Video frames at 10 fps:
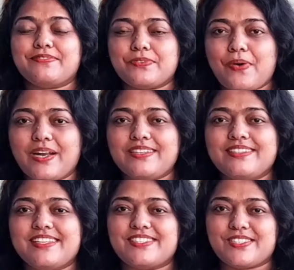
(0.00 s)
everyone,
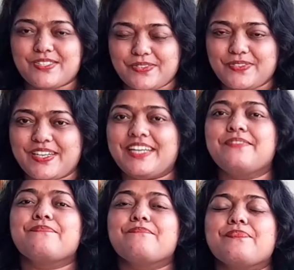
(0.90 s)
this is Sundri.
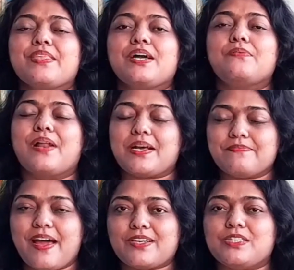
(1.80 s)
Welcome
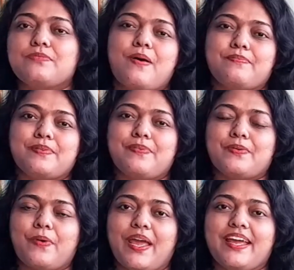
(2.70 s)
back to the Bumblebee
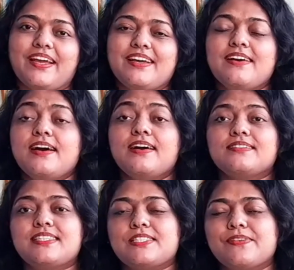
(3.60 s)
Way.
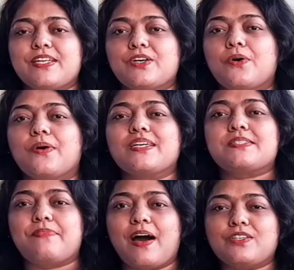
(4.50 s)
This video is
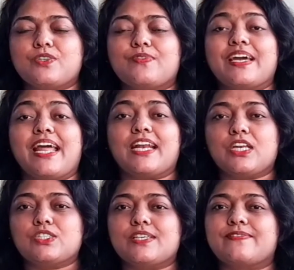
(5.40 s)
part of the
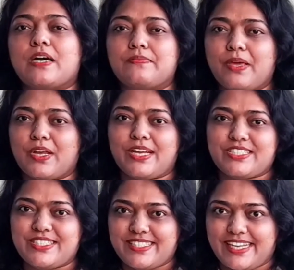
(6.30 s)
Inclusive
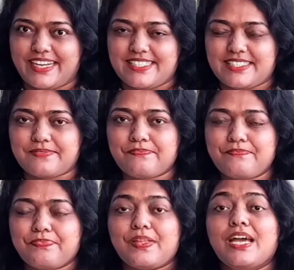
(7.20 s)
Communication series.
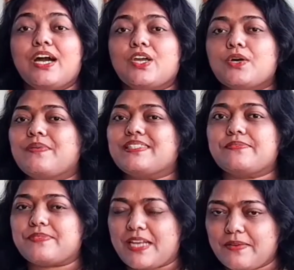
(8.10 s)
You may
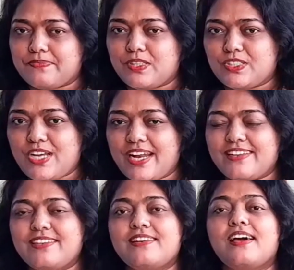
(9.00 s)
subscribe to the
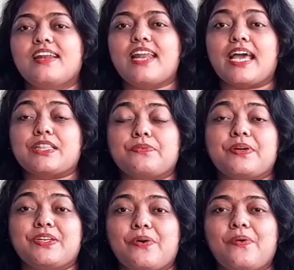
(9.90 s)
channel, like the
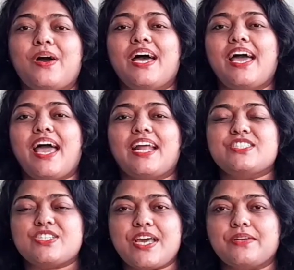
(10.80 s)
video, and
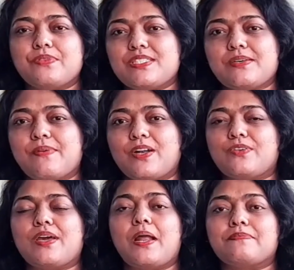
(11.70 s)
share with someone
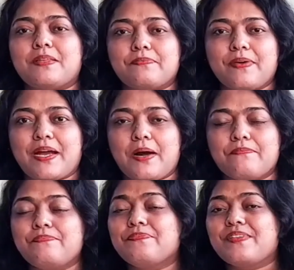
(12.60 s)
to help them become
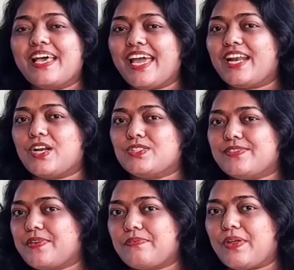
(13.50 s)

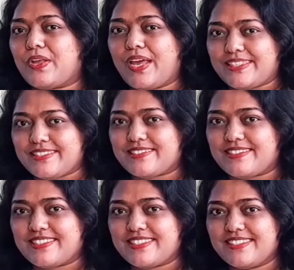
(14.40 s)
inclusive communicators.